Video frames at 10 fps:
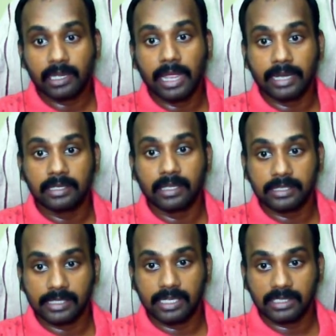and
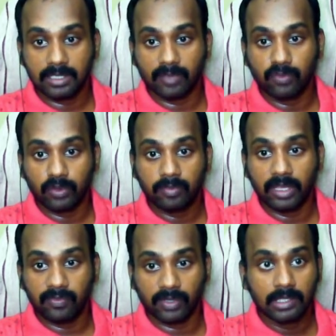the status of your
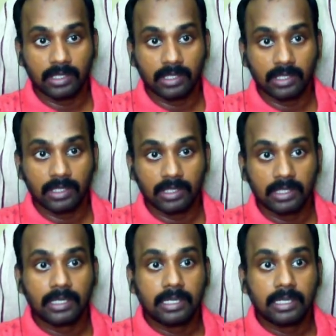verification.